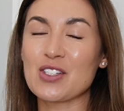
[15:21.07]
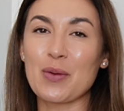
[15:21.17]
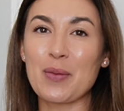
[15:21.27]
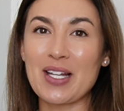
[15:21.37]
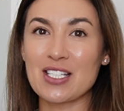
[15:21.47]
So
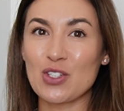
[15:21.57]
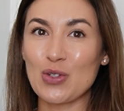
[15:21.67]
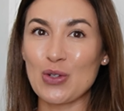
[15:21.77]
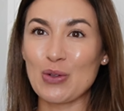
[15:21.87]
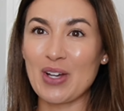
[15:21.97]
we went
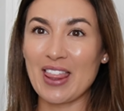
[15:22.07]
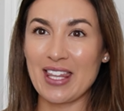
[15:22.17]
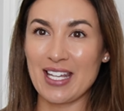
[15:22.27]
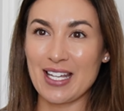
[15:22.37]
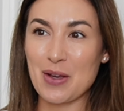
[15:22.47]
to
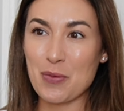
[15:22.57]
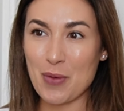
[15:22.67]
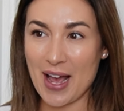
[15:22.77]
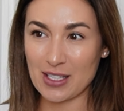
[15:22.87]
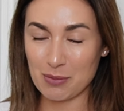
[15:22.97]
the
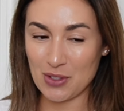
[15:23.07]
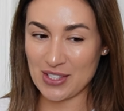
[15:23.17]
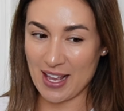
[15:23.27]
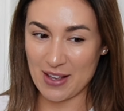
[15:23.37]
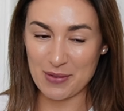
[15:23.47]
Wax
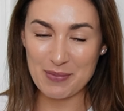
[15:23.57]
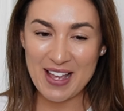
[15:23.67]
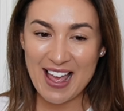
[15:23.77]
Museum,